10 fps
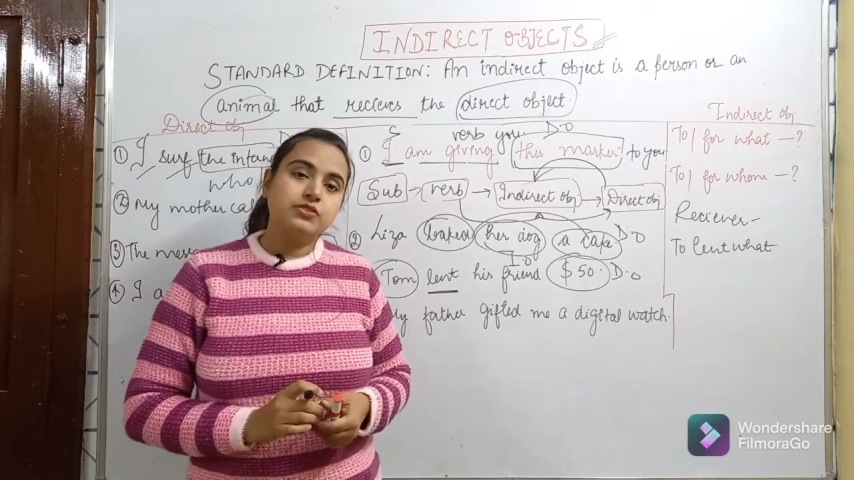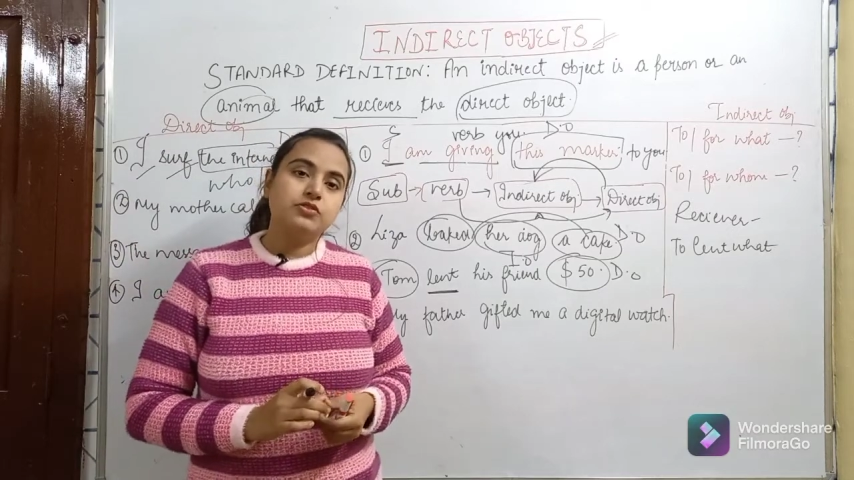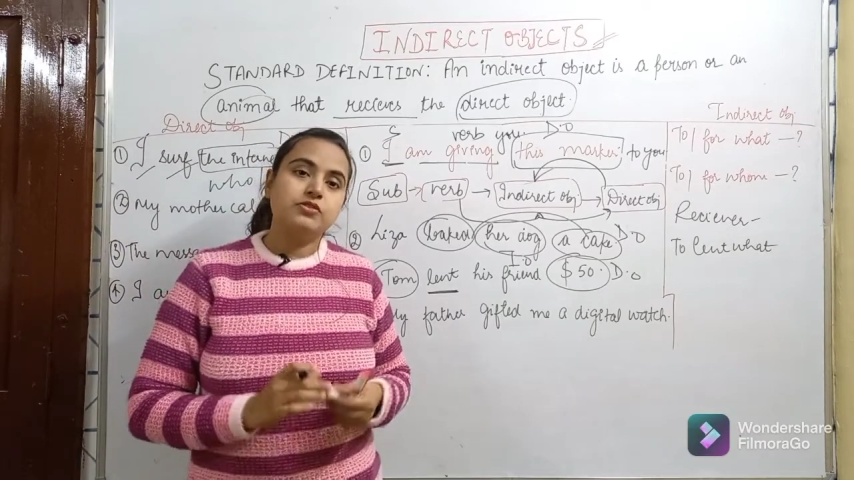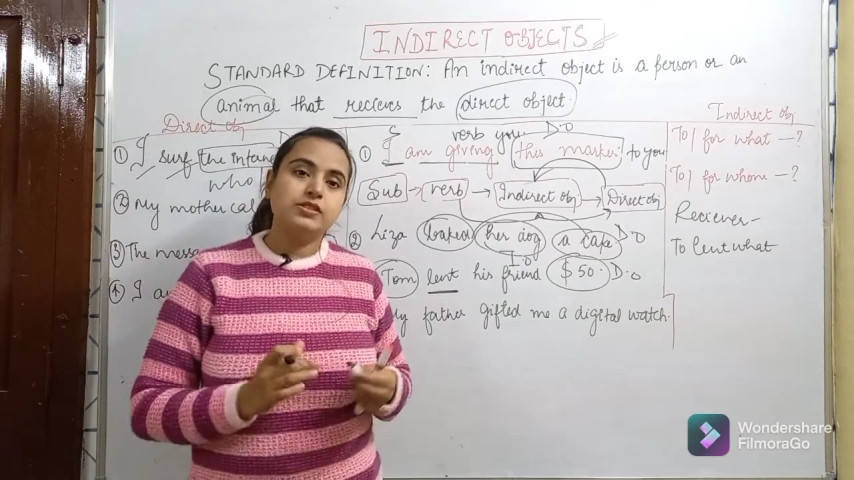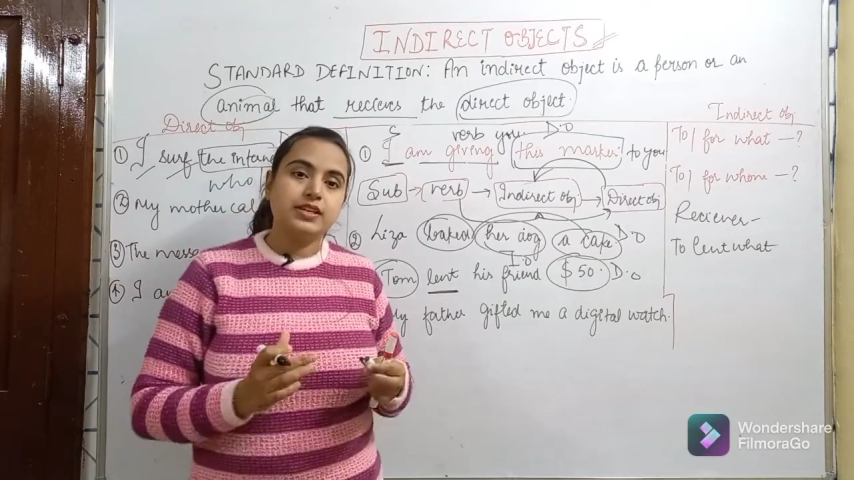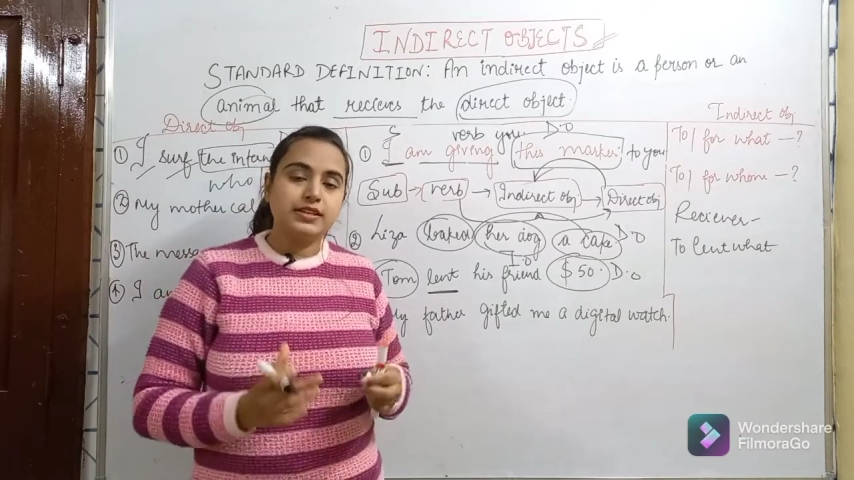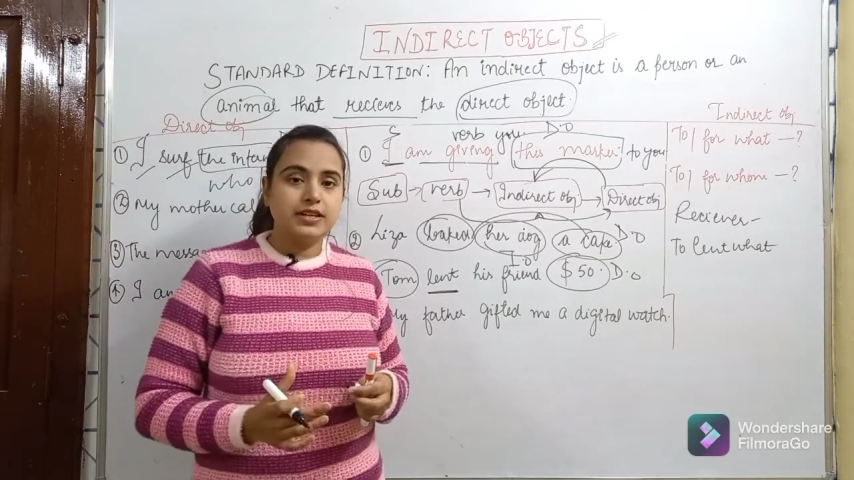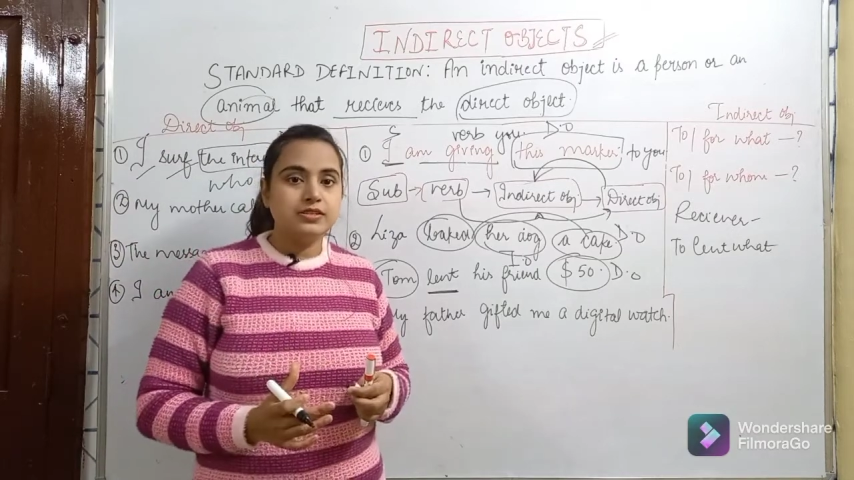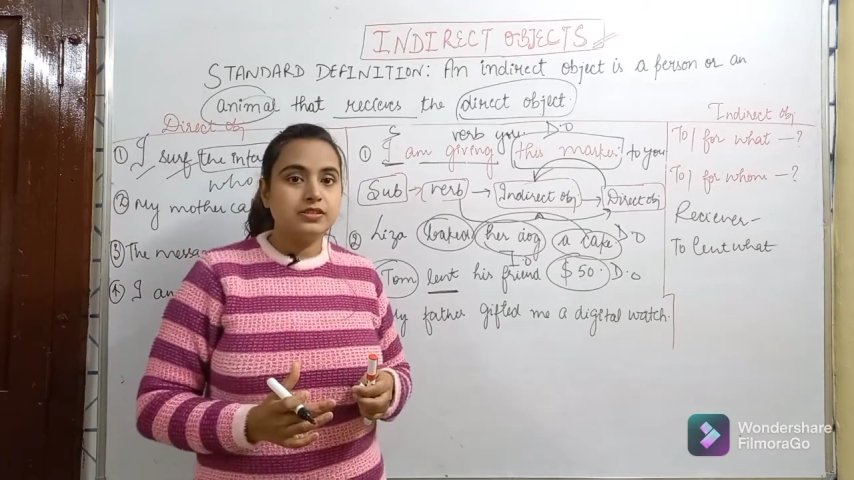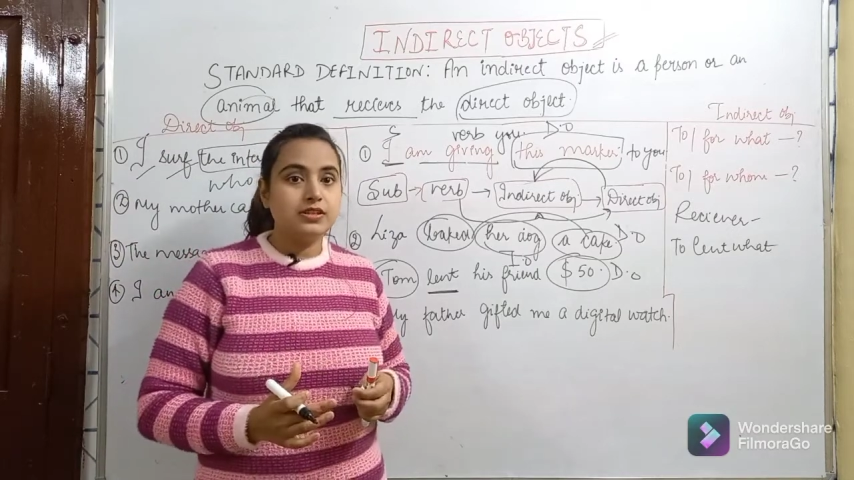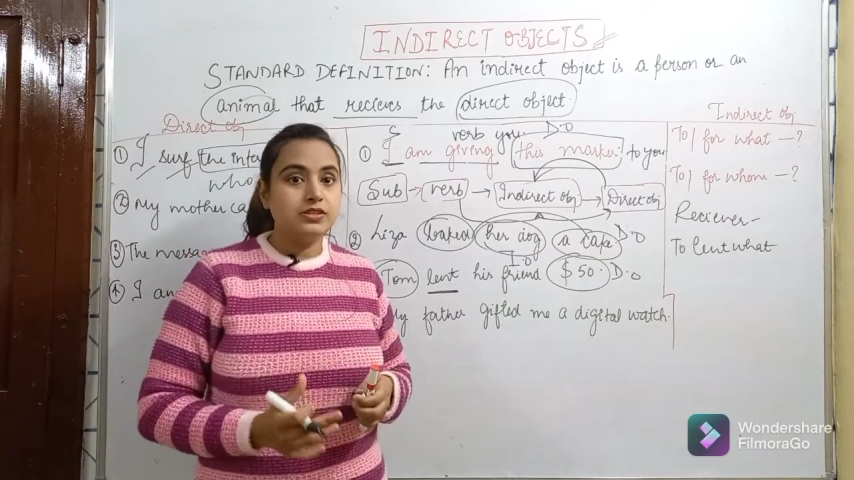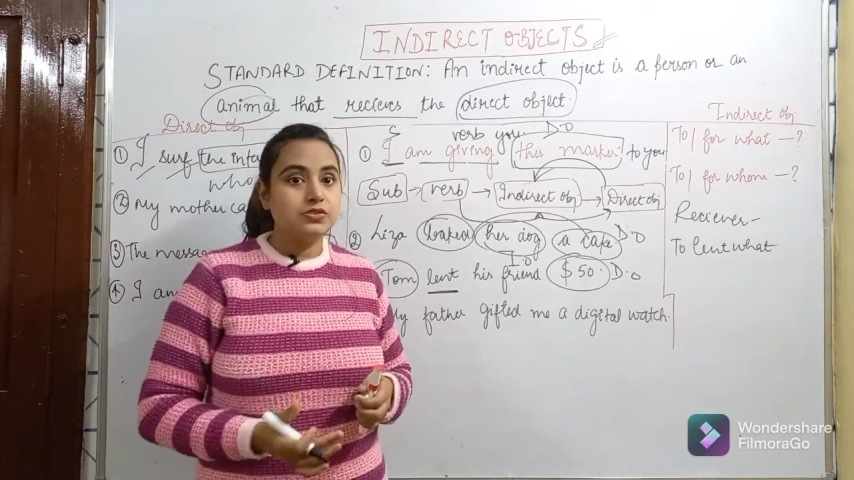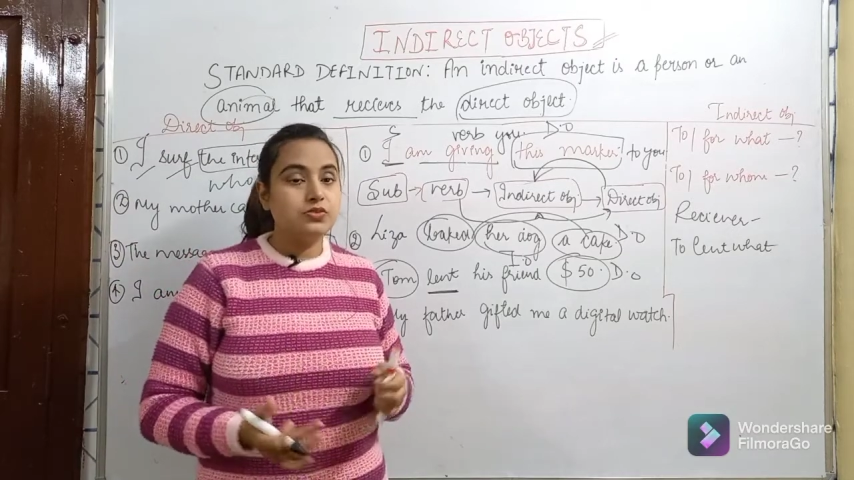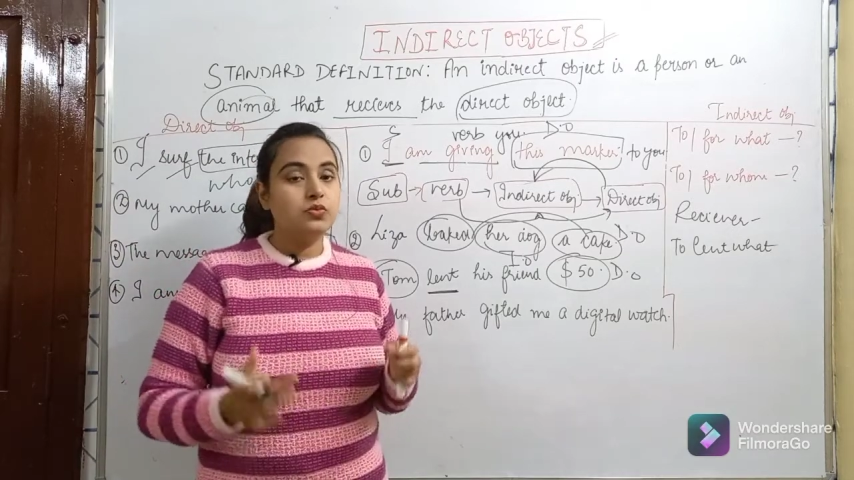in your sentences,